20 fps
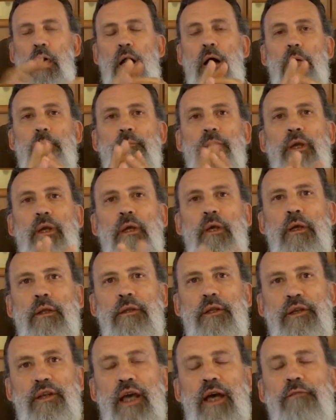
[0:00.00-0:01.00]
um,
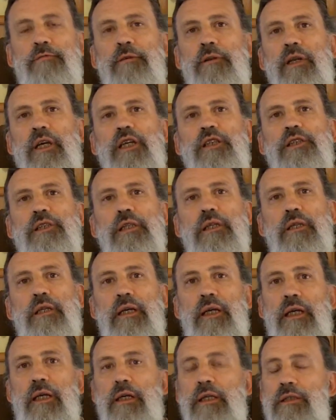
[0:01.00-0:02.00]
the
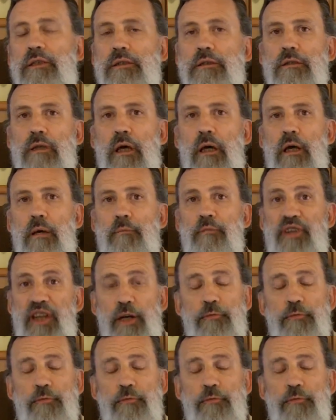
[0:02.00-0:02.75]
definition is uh,